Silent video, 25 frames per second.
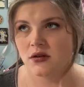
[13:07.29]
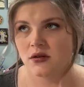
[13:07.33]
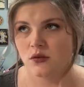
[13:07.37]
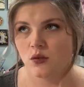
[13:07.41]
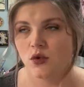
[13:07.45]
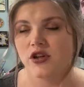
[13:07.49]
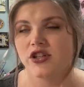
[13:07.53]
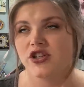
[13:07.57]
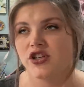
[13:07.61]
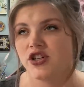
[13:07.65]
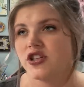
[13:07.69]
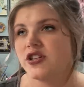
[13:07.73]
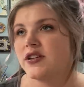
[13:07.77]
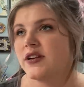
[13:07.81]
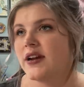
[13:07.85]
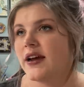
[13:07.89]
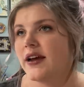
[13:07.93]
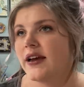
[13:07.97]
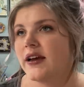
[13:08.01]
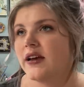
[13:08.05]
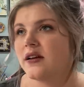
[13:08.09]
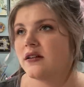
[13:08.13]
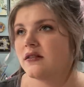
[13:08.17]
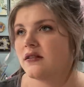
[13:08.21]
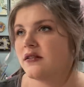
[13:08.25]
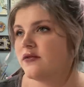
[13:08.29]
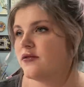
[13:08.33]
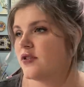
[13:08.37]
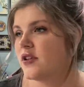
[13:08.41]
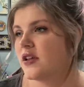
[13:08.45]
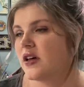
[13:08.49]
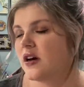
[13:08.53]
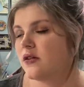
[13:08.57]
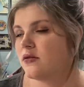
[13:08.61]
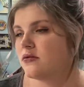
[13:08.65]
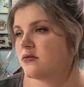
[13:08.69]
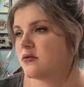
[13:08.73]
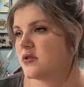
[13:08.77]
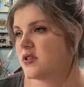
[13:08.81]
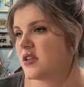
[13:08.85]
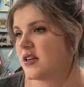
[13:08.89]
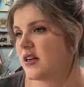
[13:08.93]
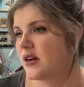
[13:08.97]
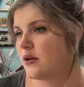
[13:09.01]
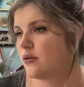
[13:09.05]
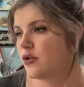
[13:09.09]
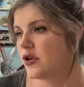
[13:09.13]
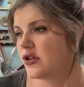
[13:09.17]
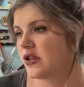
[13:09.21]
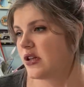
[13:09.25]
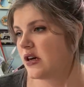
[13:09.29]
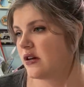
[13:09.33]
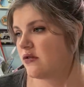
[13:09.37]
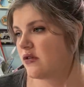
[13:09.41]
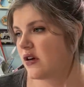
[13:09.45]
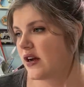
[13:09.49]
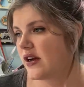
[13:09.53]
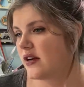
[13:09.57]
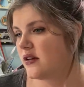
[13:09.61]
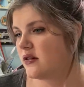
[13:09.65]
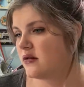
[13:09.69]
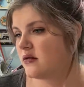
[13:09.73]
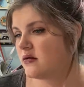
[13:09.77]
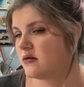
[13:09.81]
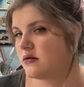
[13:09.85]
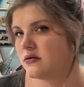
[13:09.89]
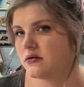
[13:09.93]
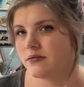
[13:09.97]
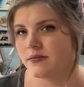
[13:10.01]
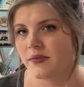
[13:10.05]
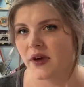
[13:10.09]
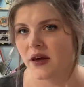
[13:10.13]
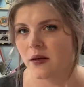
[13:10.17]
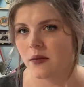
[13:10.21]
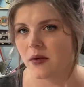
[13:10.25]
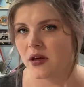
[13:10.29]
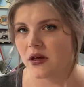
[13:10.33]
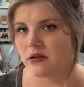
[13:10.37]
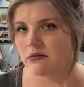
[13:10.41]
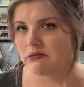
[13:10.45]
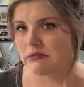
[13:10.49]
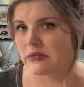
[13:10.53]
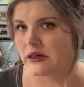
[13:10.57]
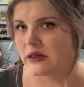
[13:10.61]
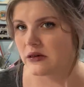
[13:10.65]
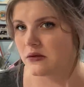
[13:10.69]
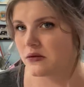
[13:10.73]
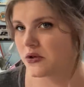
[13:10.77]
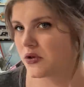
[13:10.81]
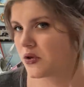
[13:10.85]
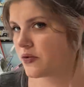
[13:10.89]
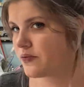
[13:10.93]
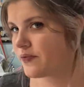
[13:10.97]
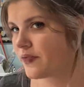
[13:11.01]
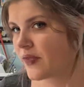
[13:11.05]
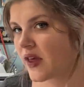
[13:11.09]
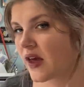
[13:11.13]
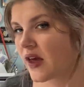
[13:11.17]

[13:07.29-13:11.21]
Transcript: What couldn't I live without? Oh, did I word that right? Maybe, I don't know.